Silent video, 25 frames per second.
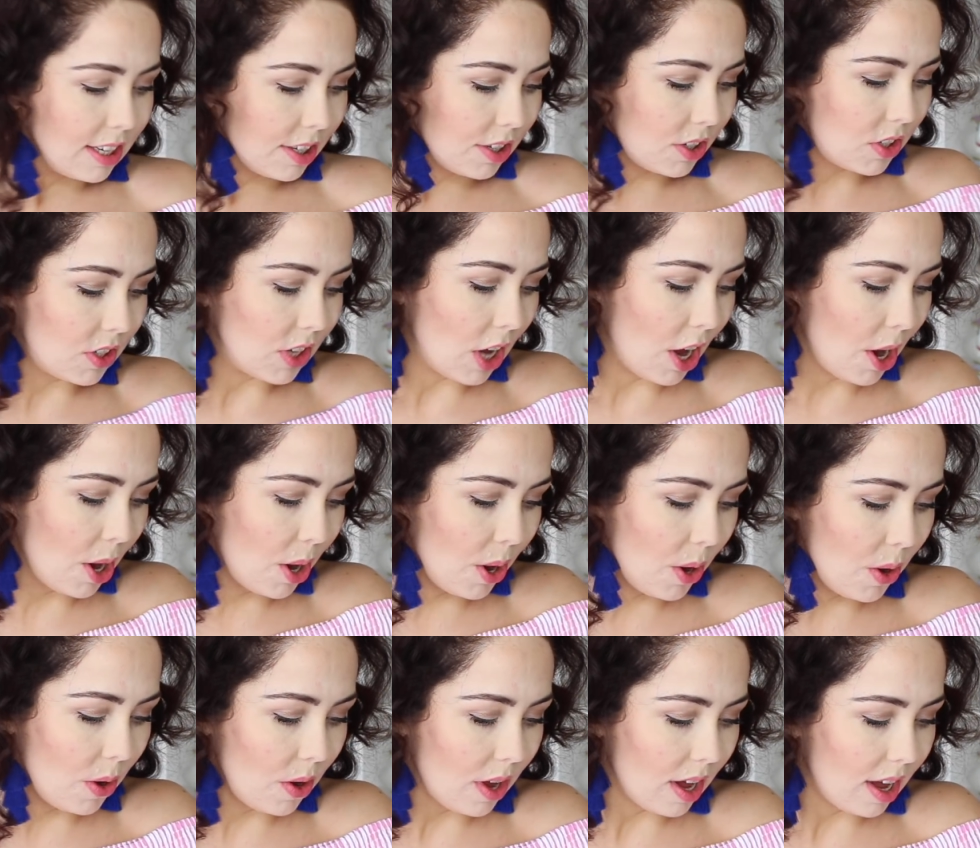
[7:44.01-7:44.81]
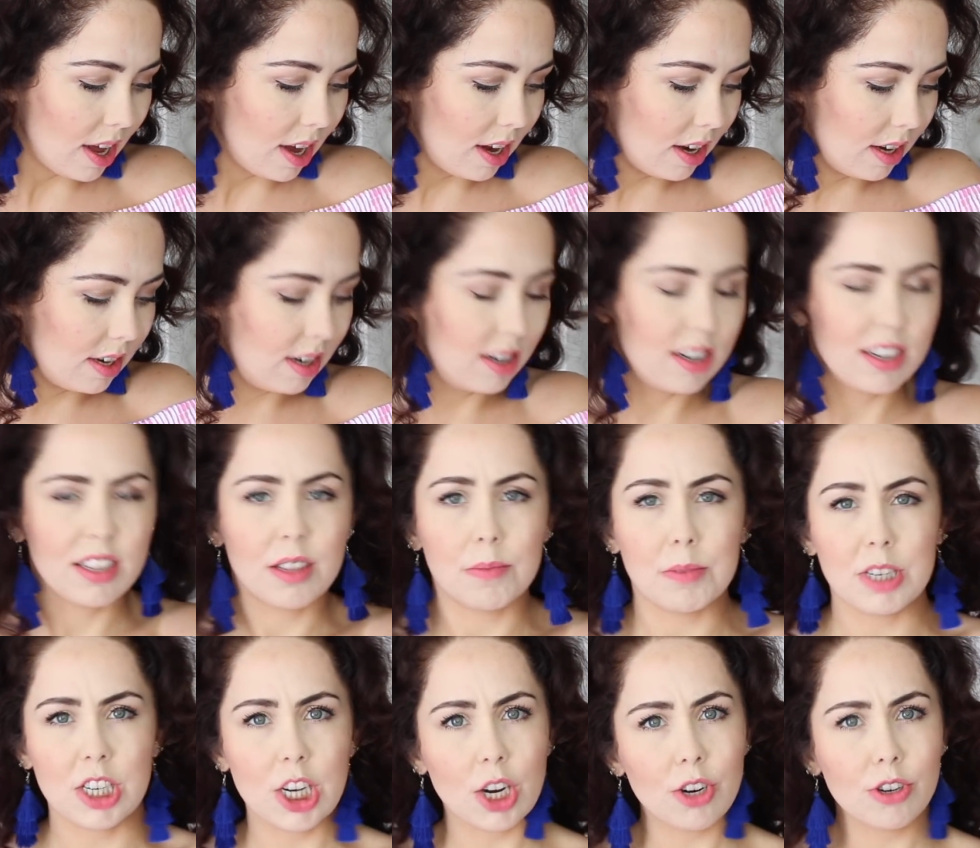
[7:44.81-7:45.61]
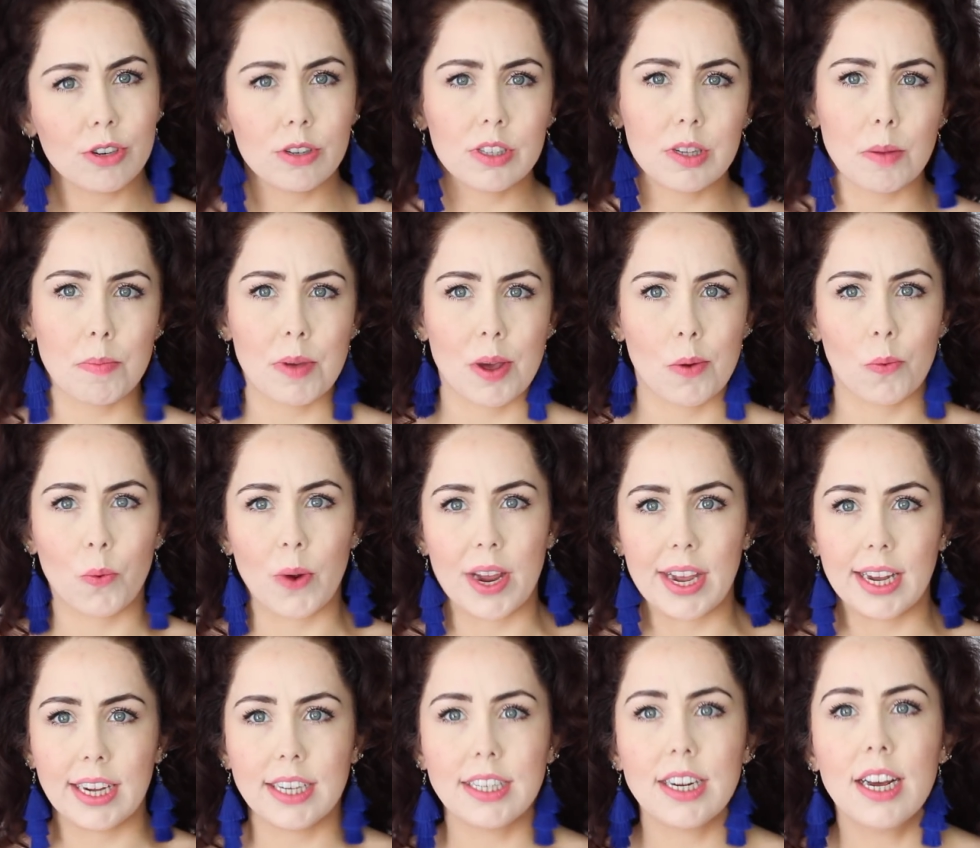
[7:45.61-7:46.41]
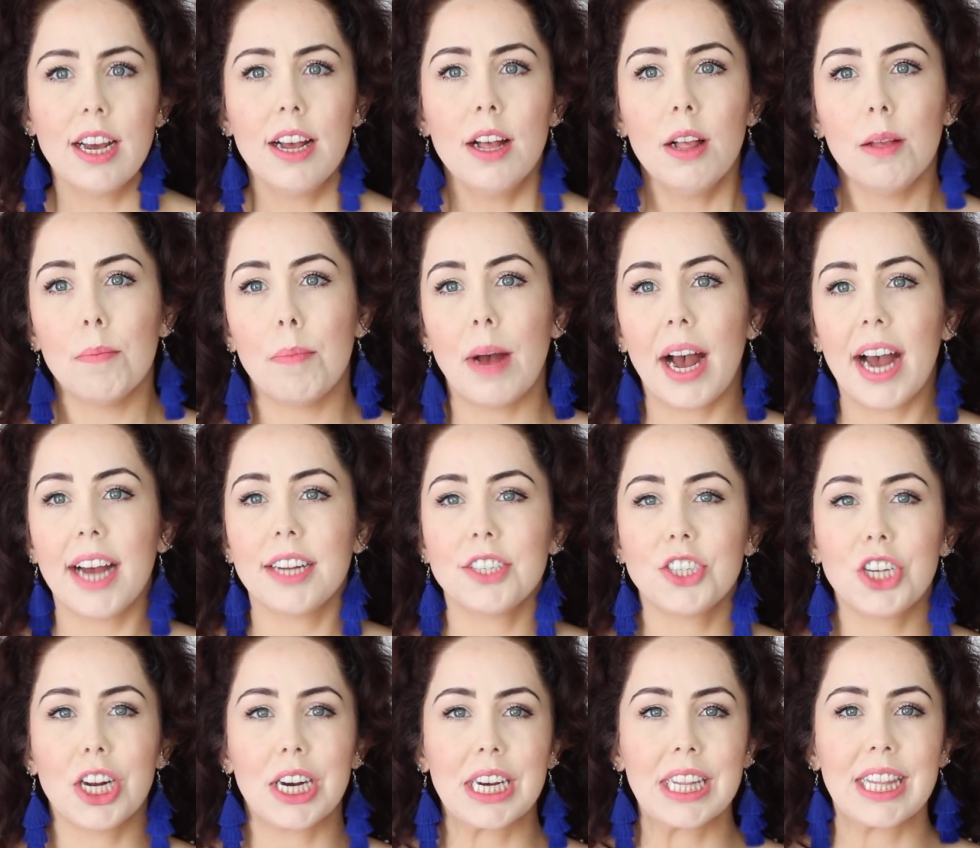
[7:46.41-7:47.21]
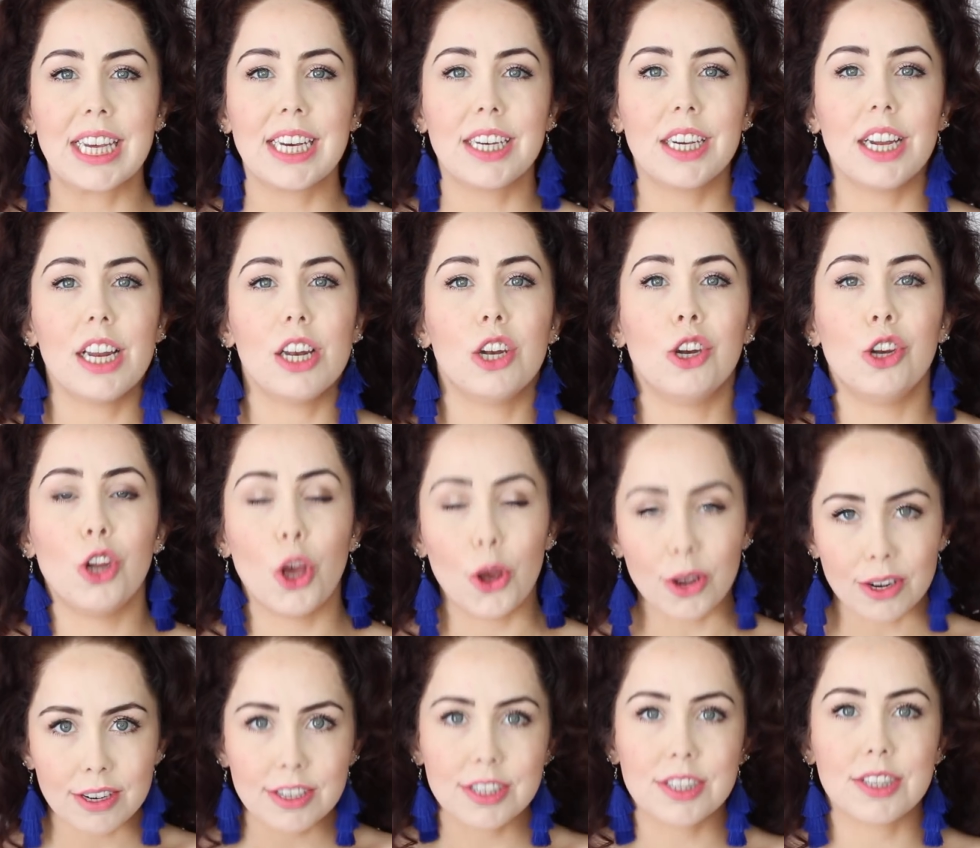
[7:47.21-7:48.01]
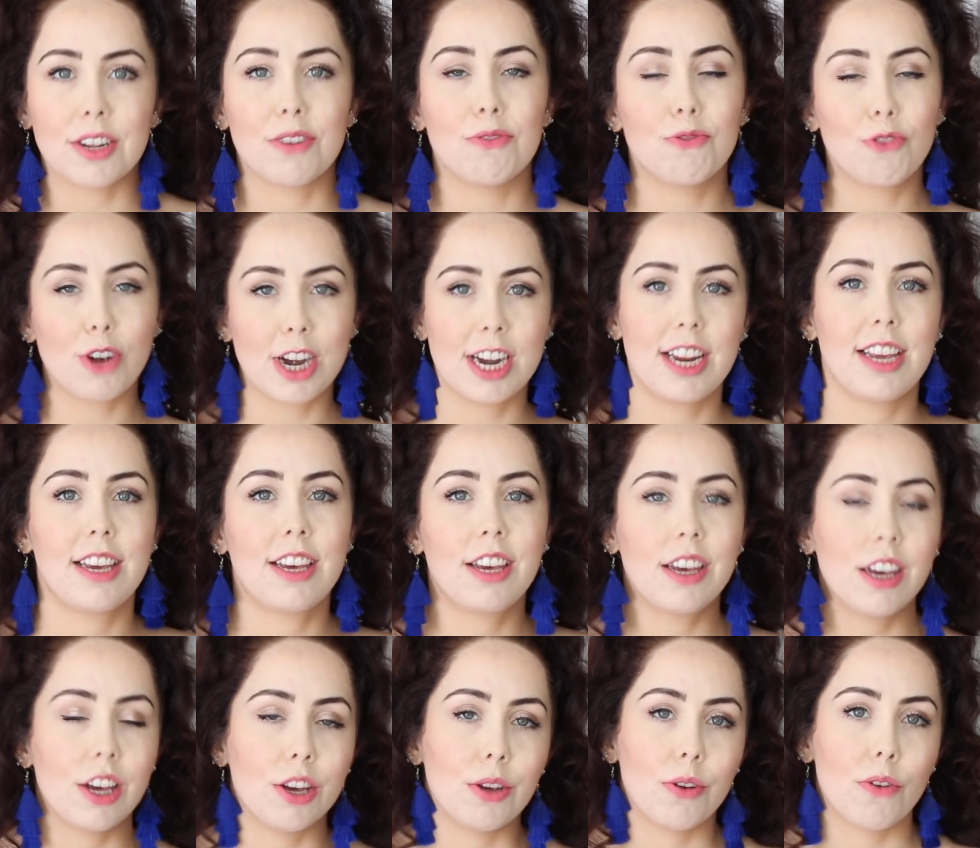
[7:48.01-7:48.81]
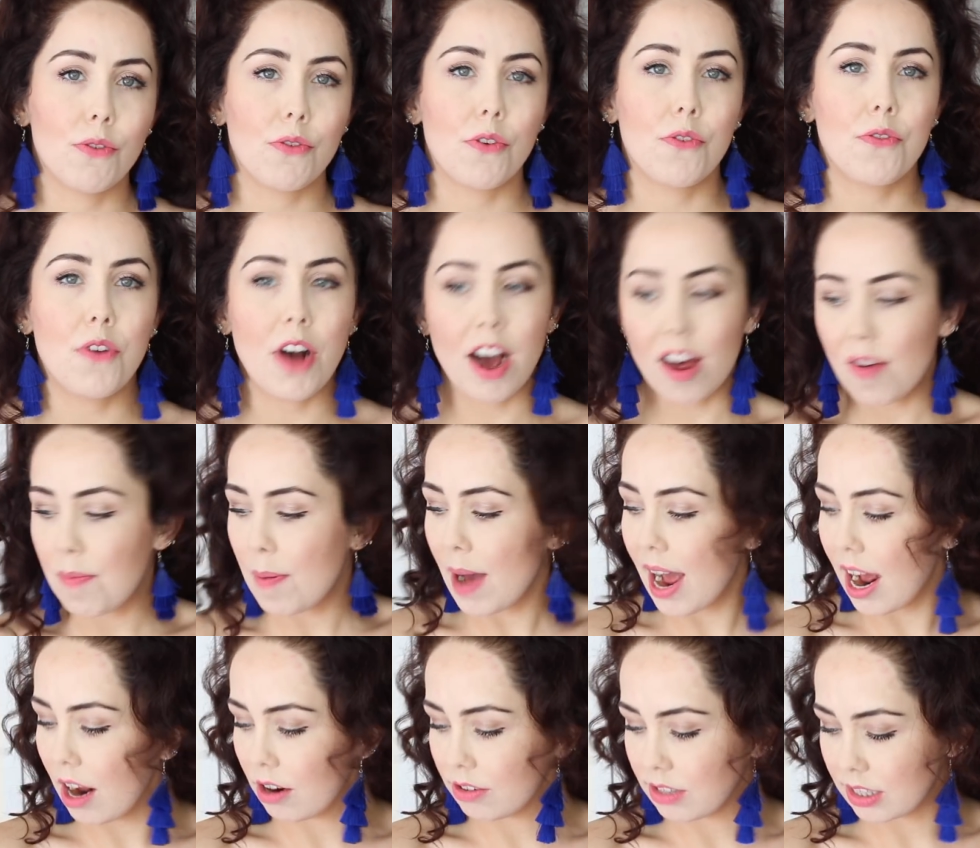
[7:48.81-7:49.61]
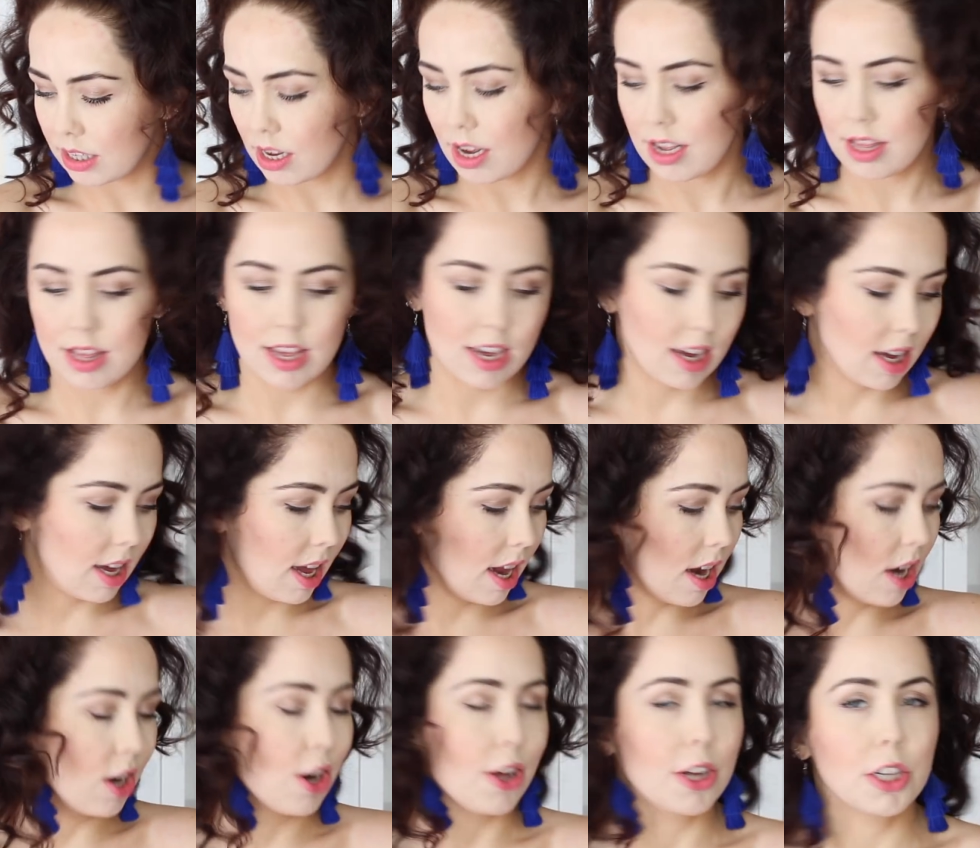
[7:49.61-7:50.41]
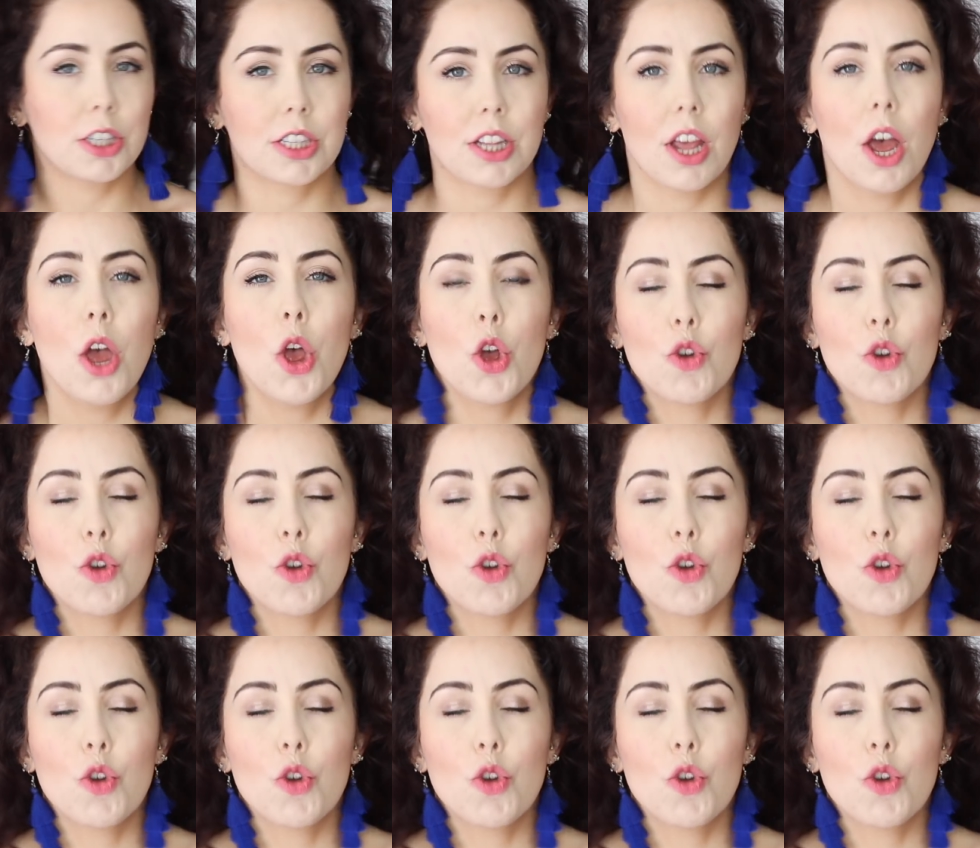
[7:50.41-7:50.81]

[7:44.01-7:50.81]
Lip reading: So the material's a bit weird, but actually I think it looks really cute. For £5, I think it looks